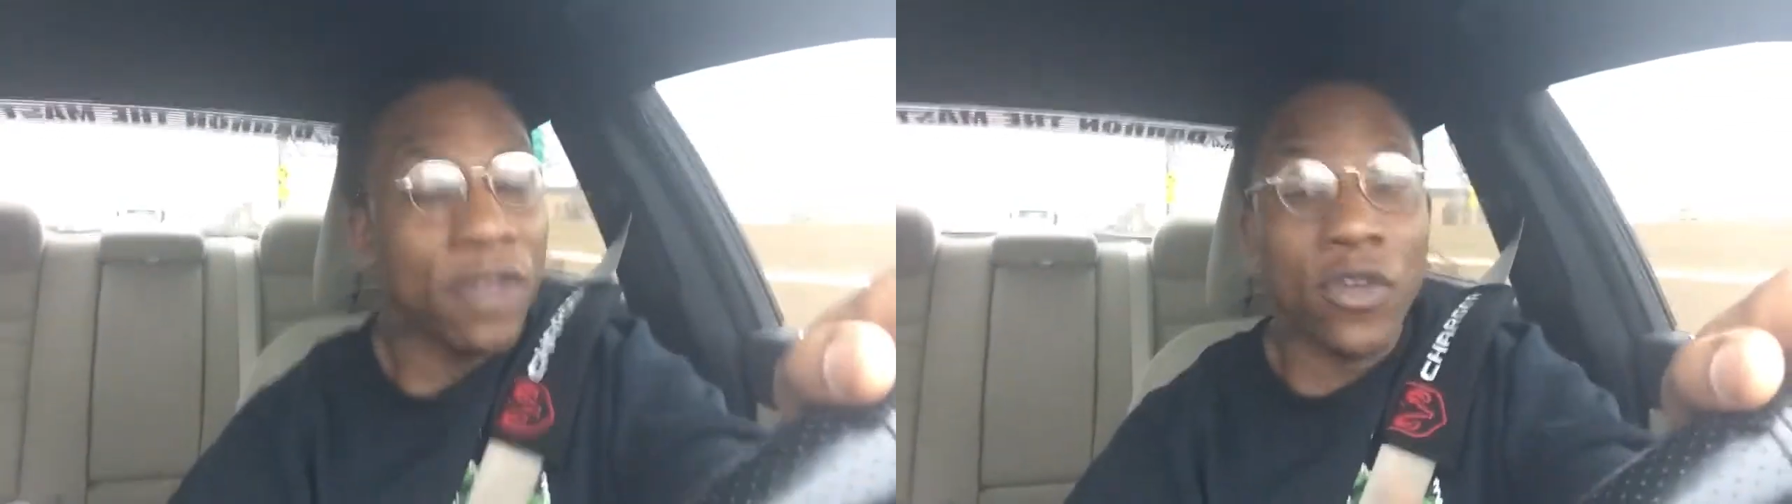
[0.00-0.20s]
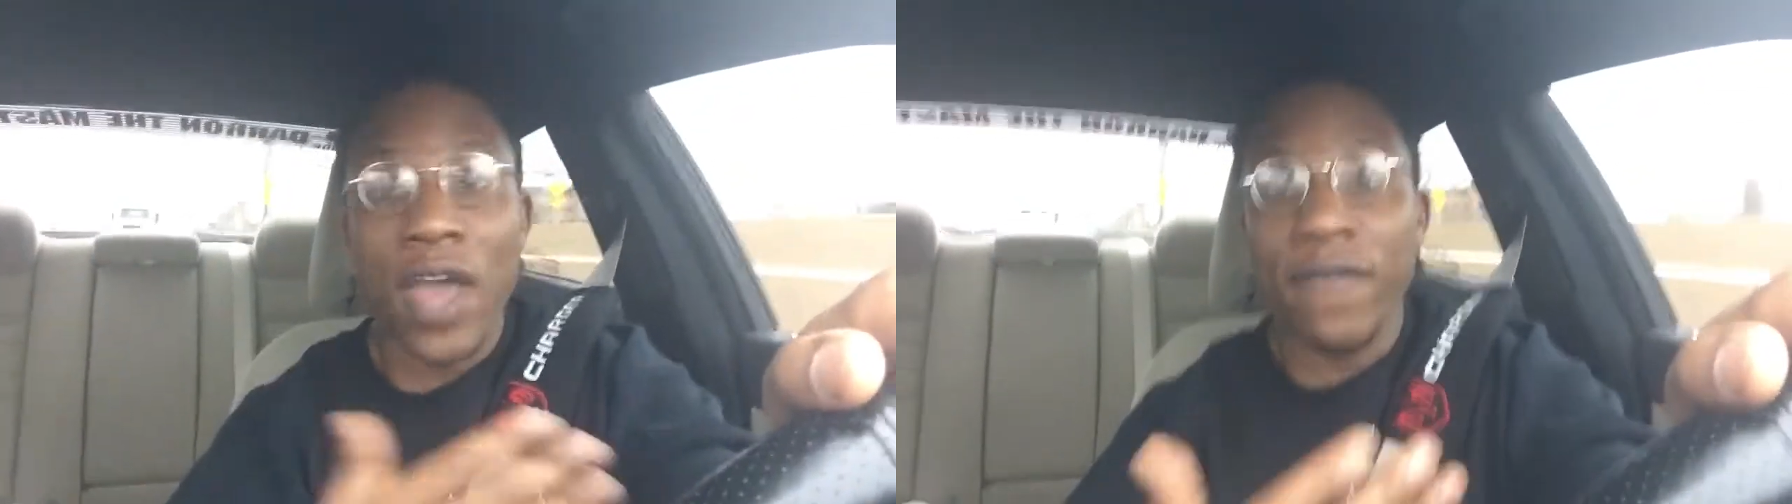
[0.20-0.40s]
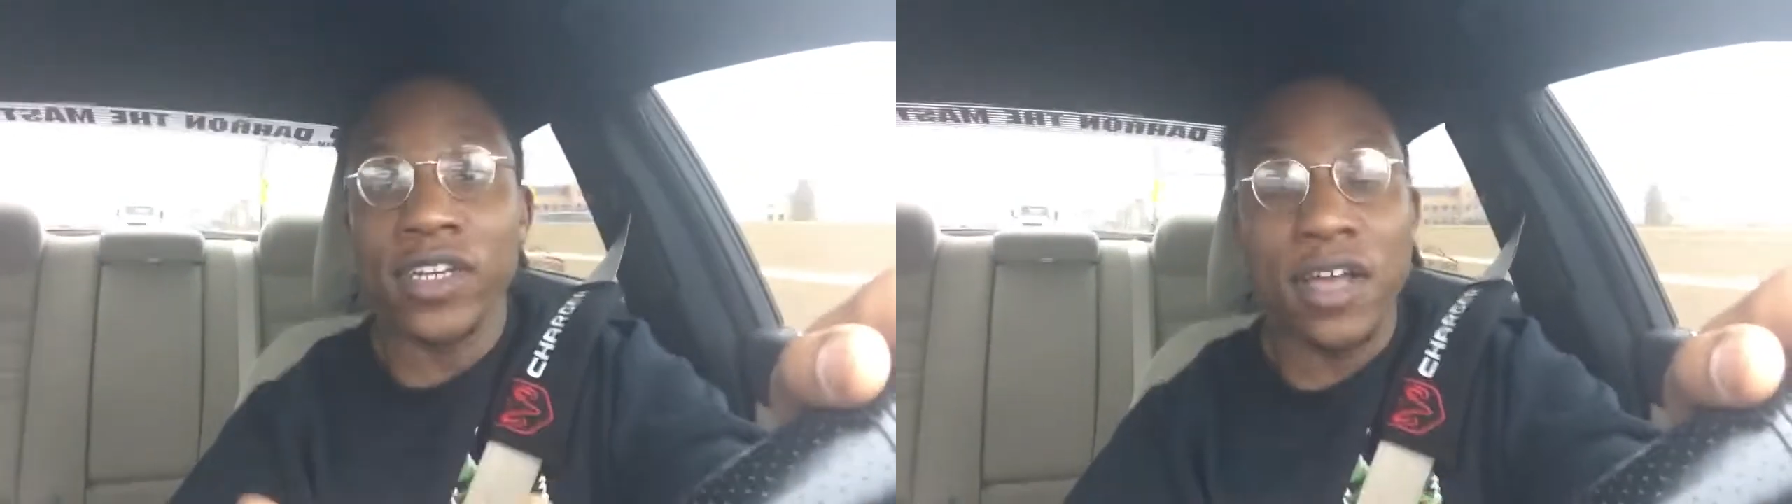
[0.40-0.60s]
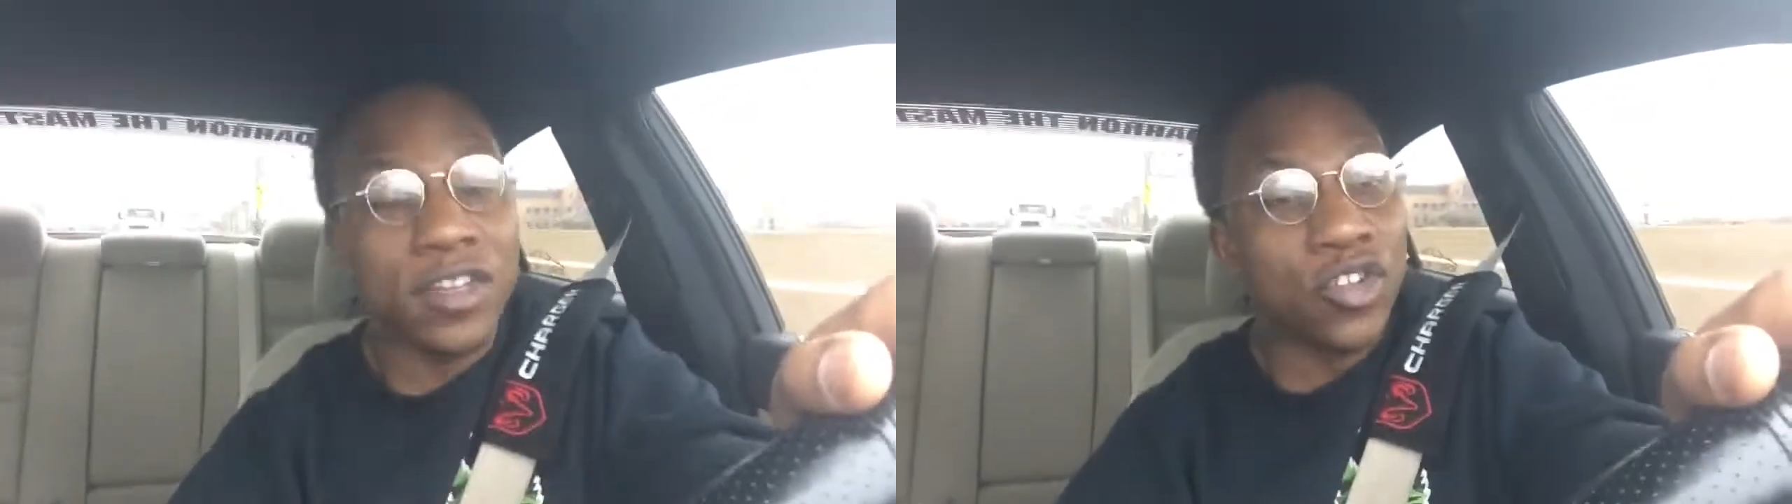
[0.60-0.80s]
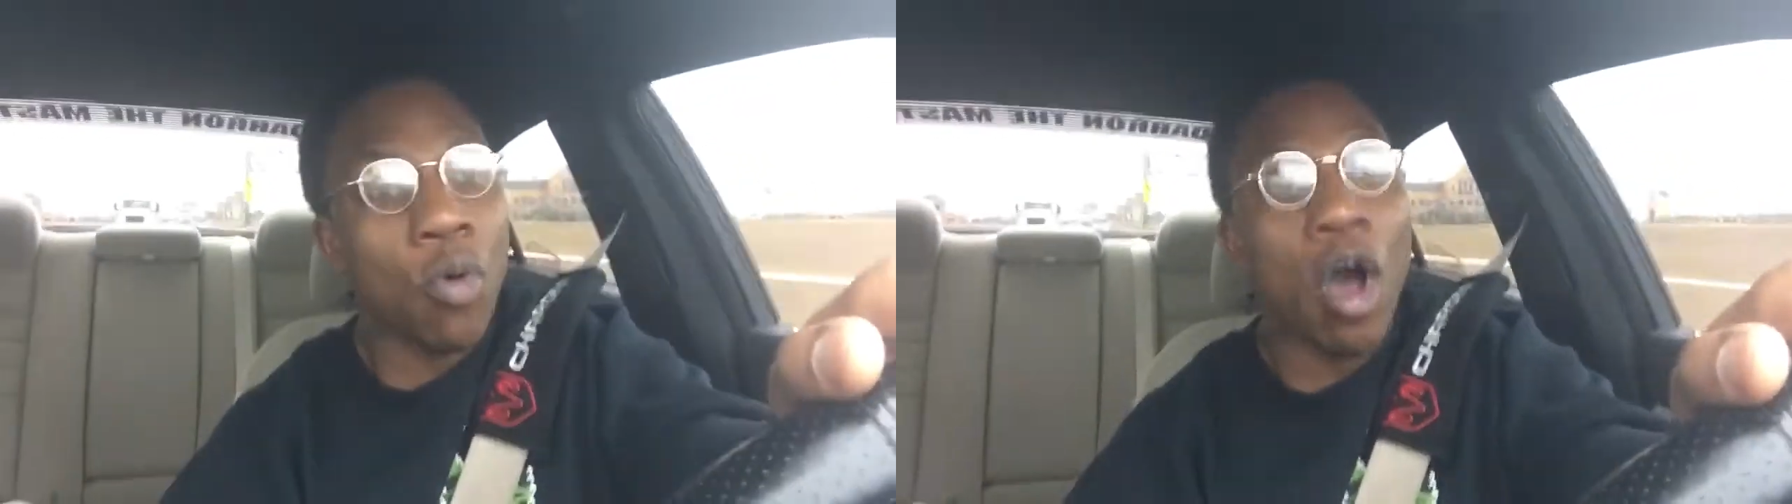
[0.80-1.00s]
haven't done
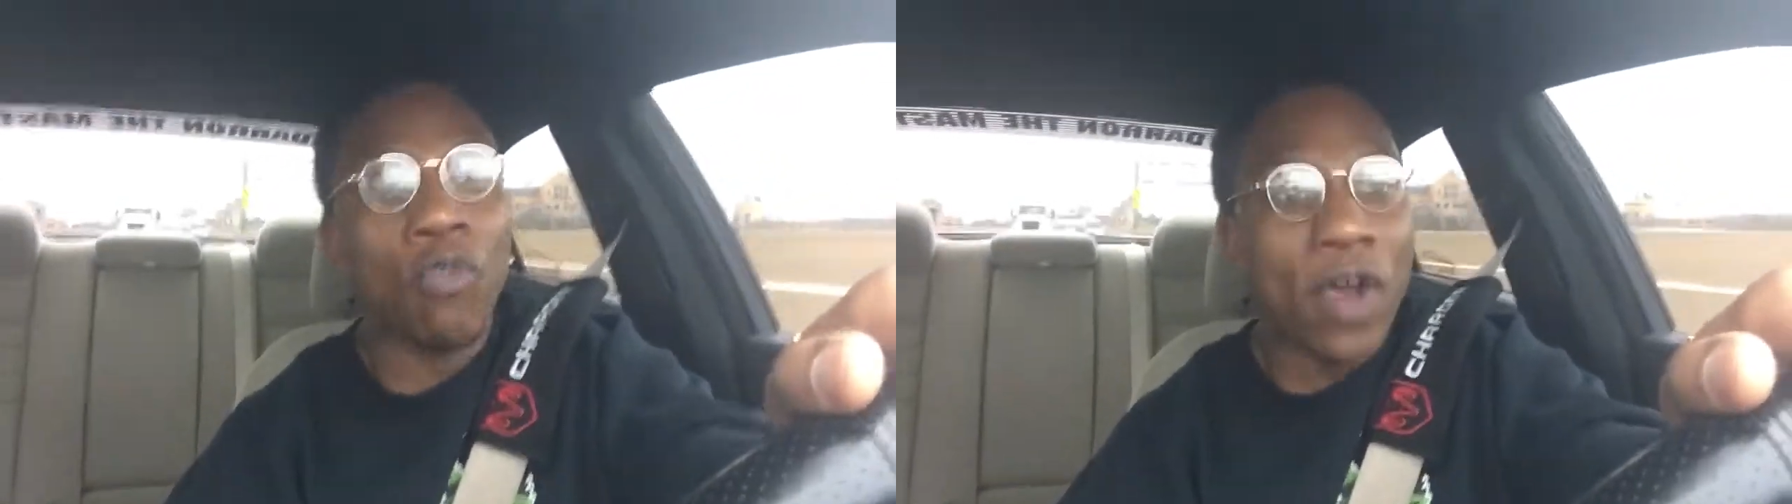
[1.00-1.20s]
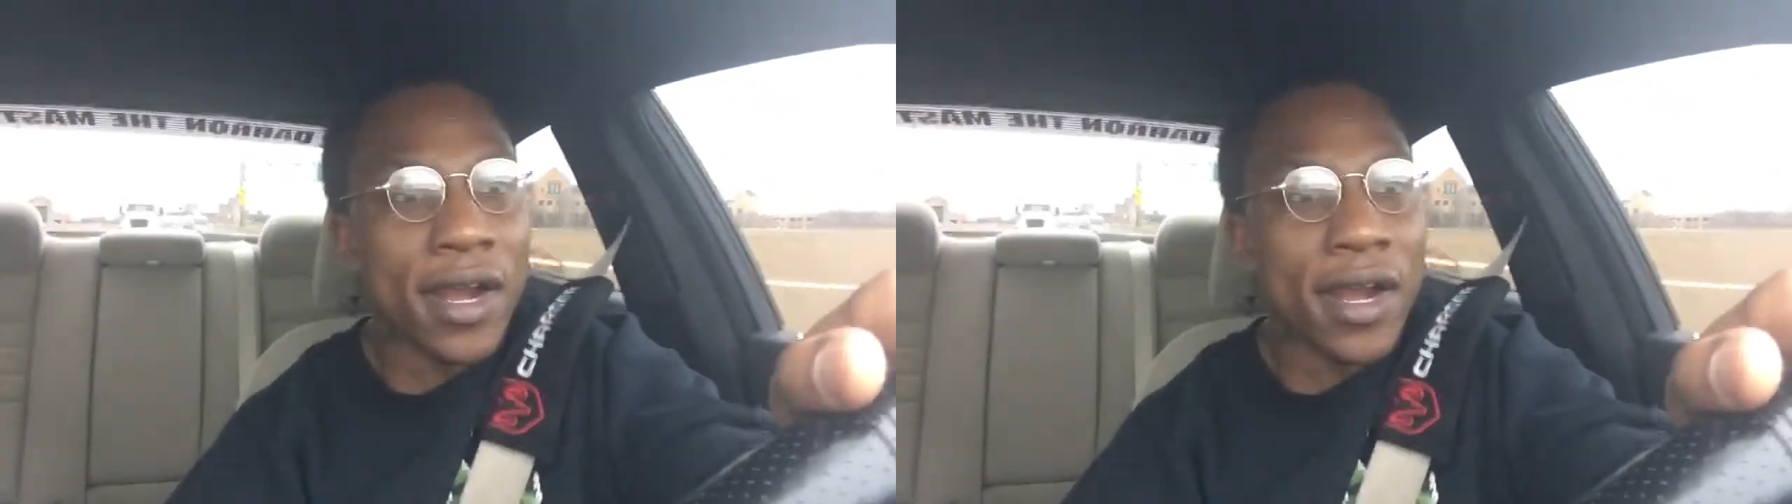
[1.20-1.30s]
so already.